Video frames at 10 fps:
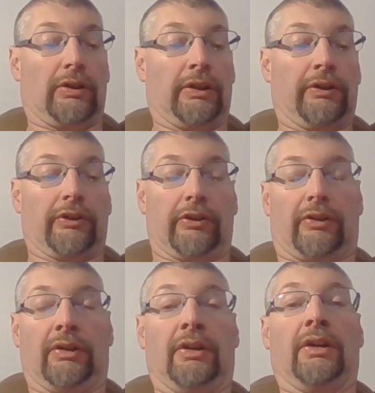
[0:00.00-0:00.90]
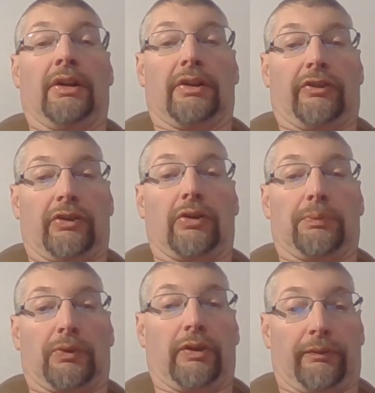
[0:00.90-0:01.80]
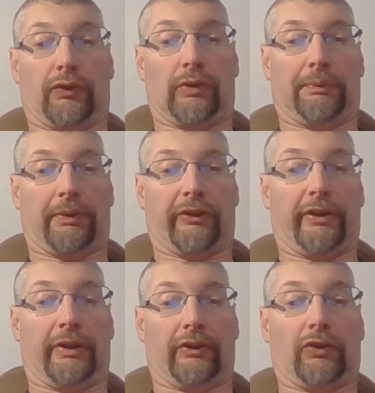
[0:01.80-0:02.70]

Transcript: under 0.4%.